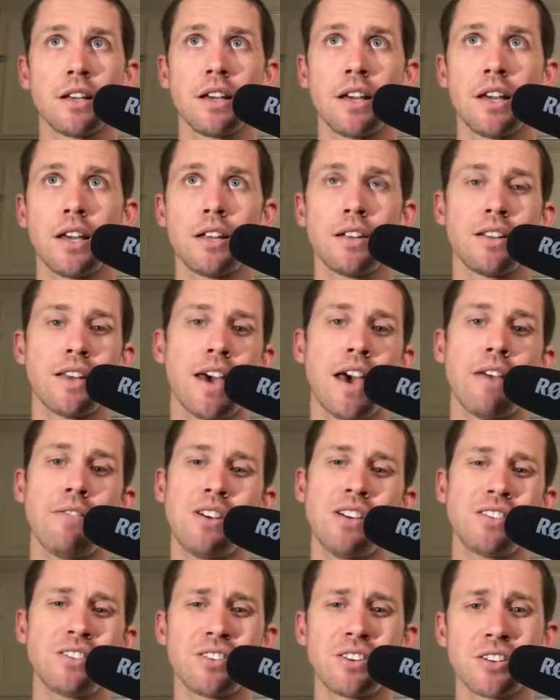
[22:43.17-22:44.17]
And the
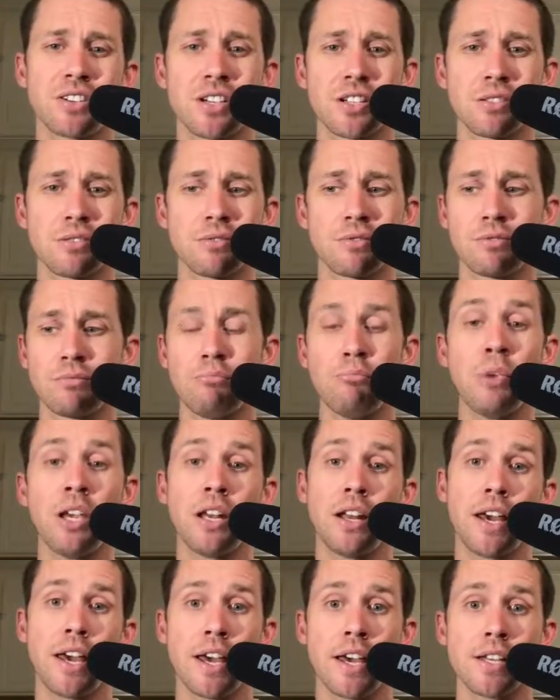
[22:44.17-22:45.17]
heavies, they're just
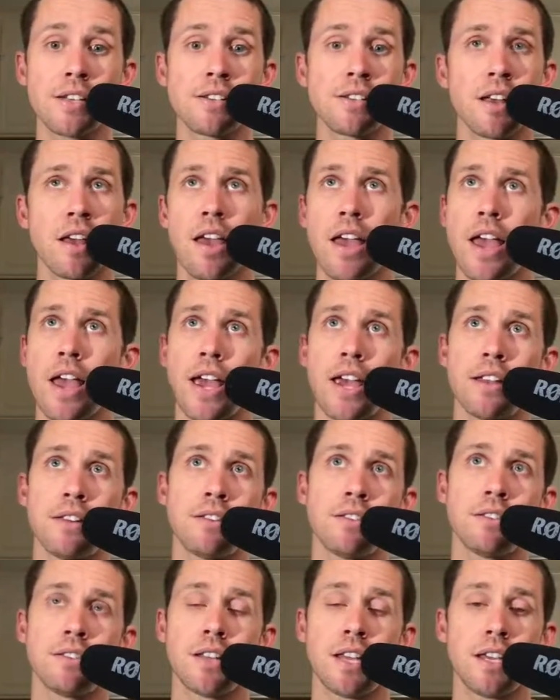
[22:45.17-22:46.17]
meatheads,
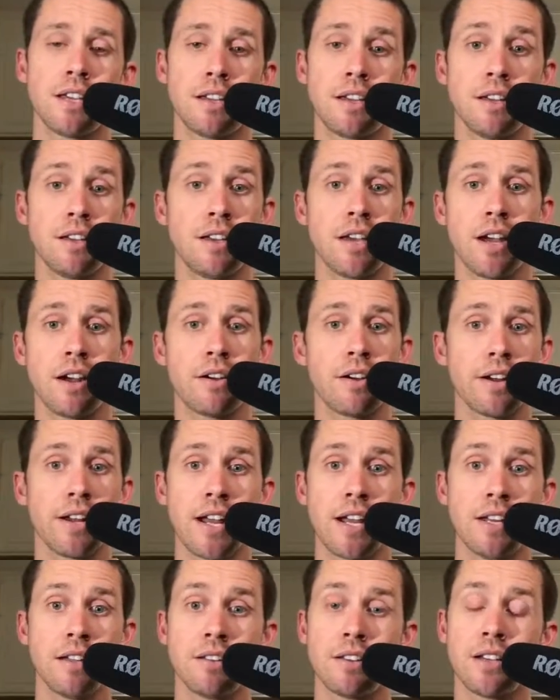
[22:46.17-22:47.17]
and they can carry
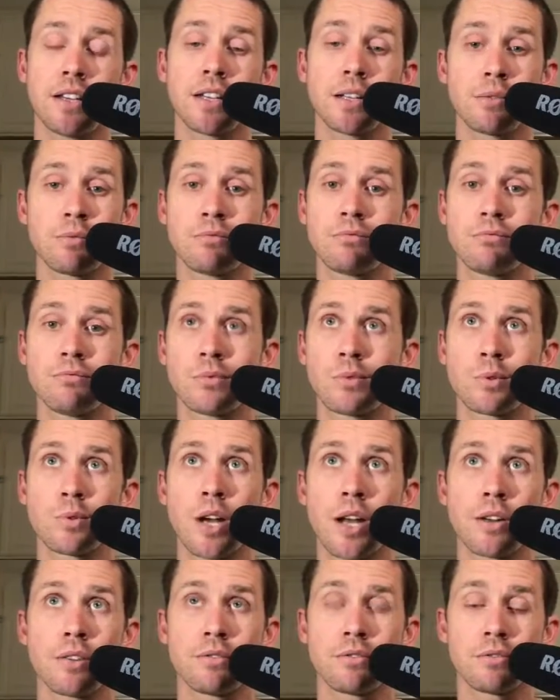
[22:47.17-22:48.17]
anything and
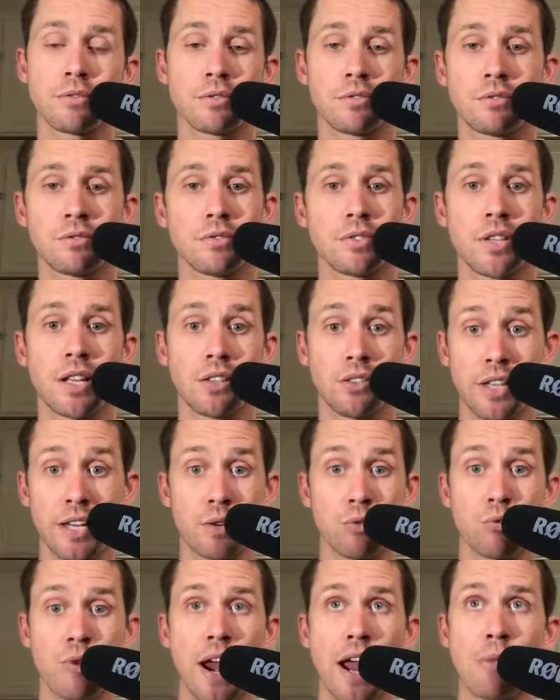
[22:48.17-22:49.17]
run, look
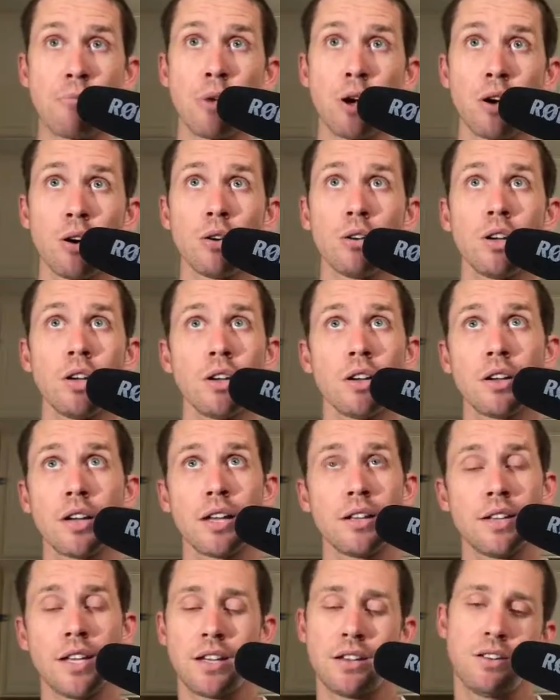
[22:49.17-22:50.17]
like Rambo,
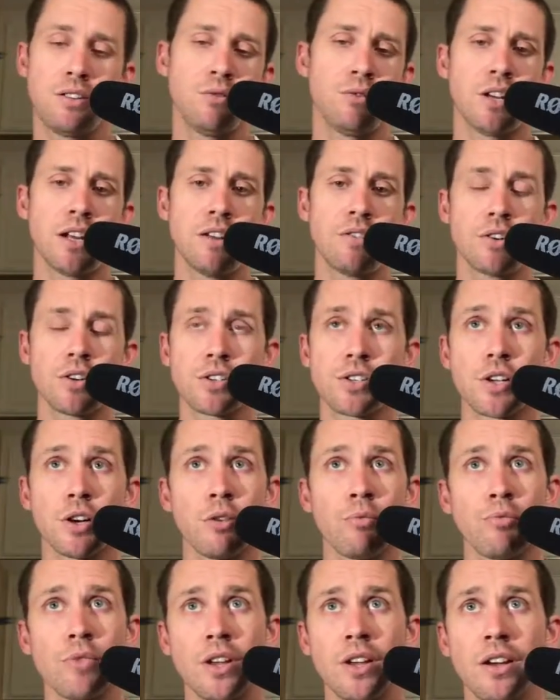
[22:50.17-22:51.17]
and they can do whatever.
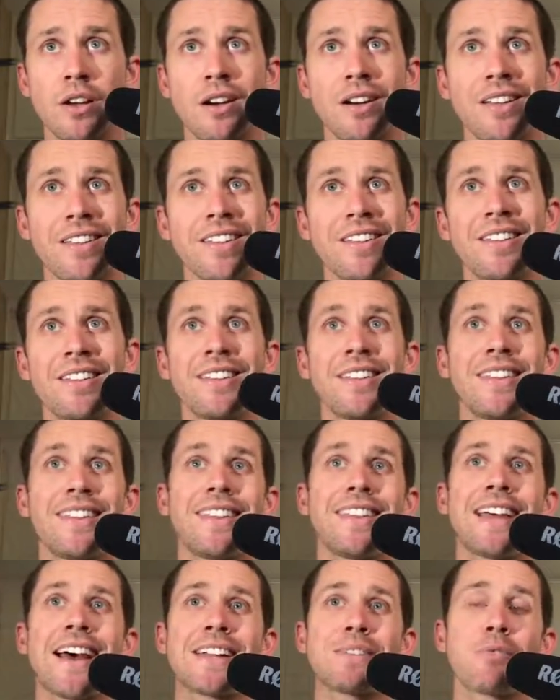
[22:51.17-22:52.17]
So
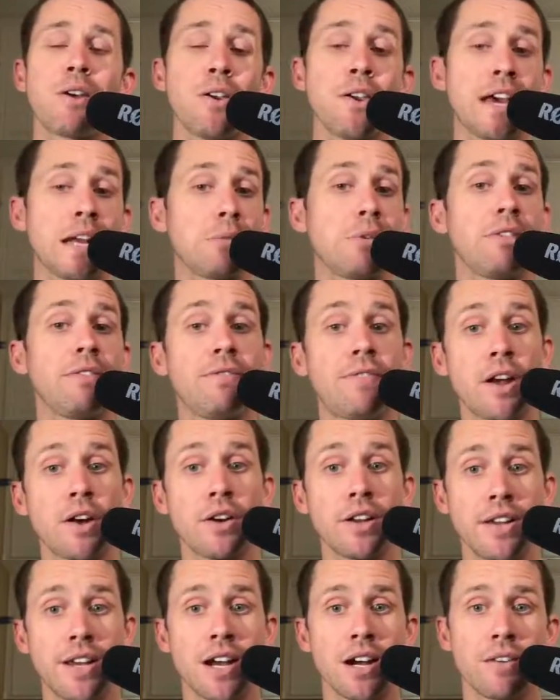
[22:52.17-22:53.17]
that's why you got to be
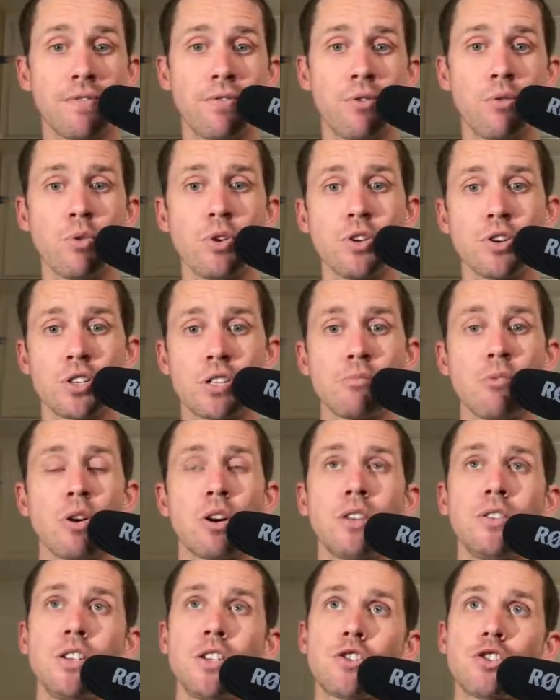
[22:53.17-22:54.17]
very careful when you're
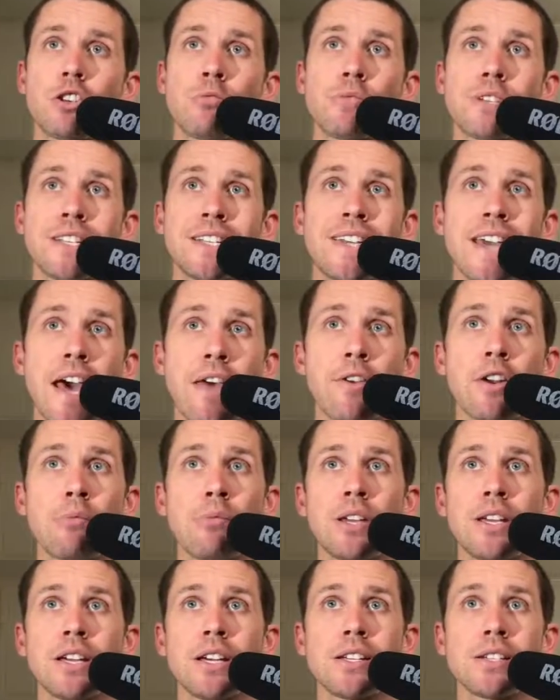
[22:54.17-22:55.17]
smoking these troops together,
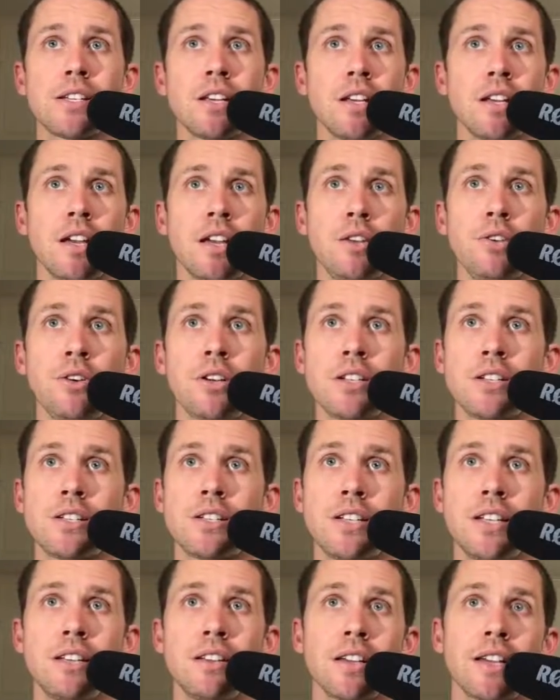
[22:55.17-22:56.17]
because you can
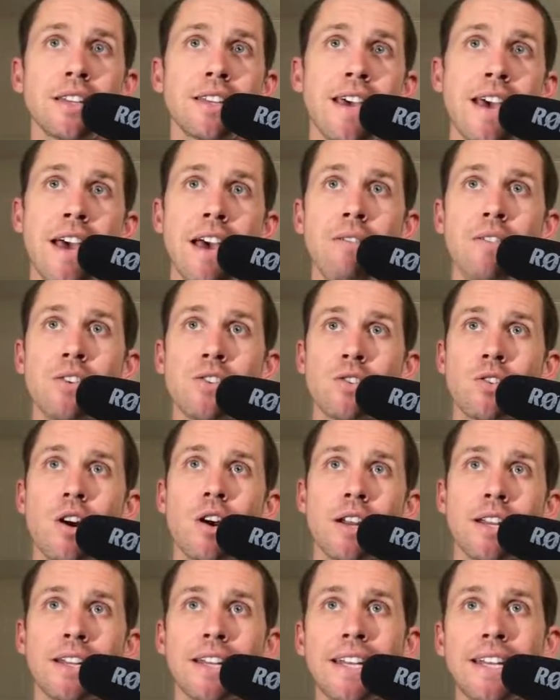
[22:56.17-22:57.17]
see, look at the heavies are
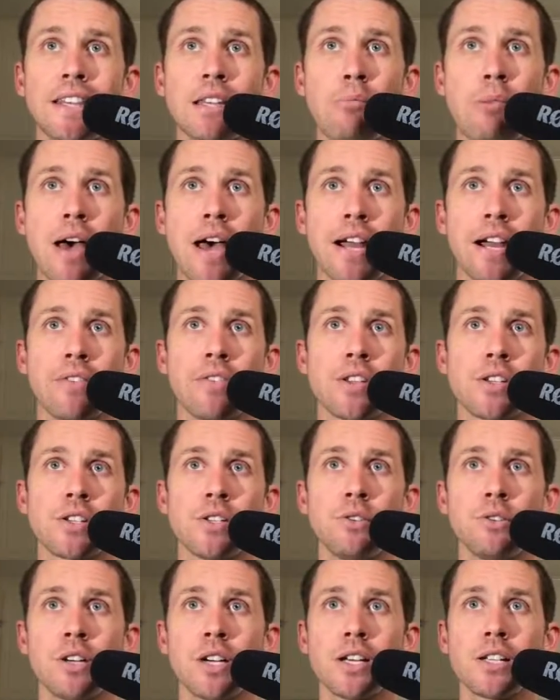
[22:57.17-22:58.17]
already leading the pack, and the
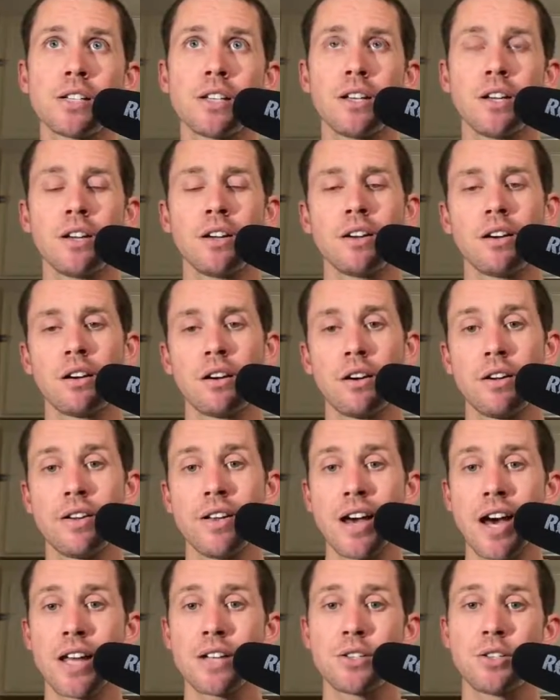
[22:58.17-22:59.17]
Zookas are
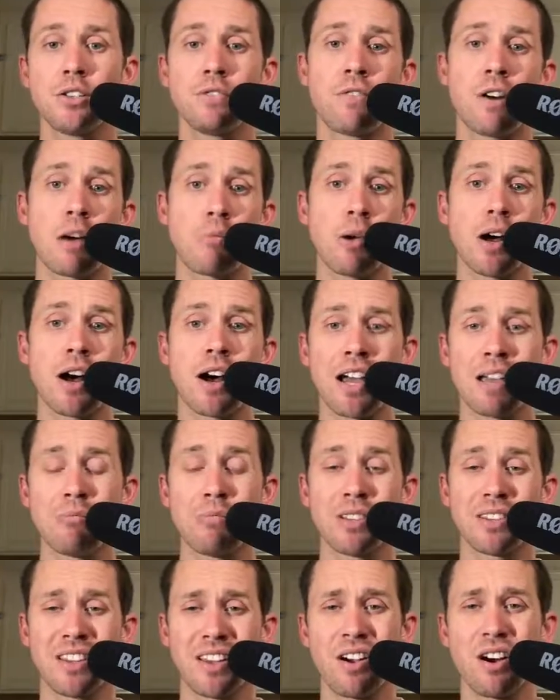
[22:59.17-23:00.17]
not too far behind,
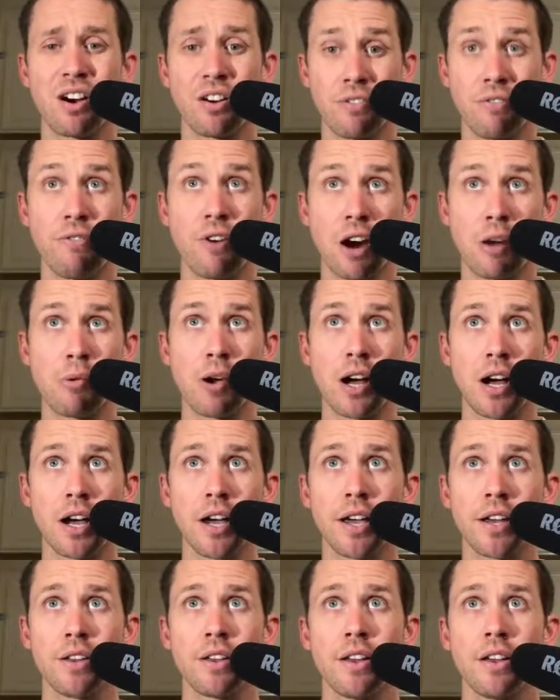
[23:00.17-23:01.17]
but they are far
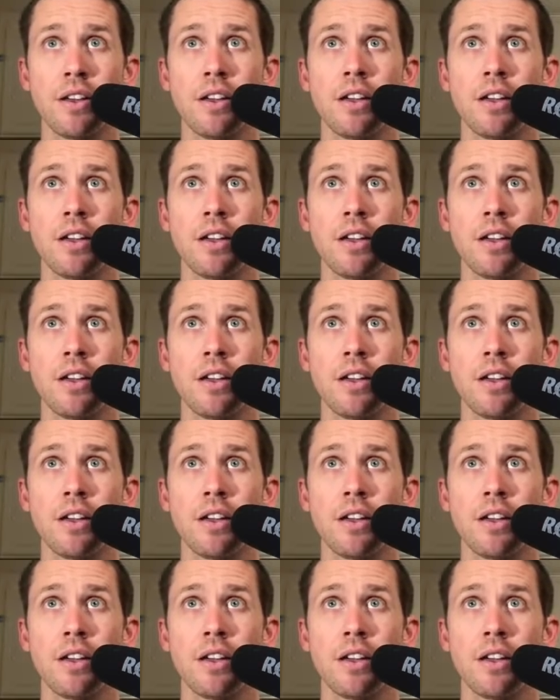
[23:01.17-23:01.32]
behind.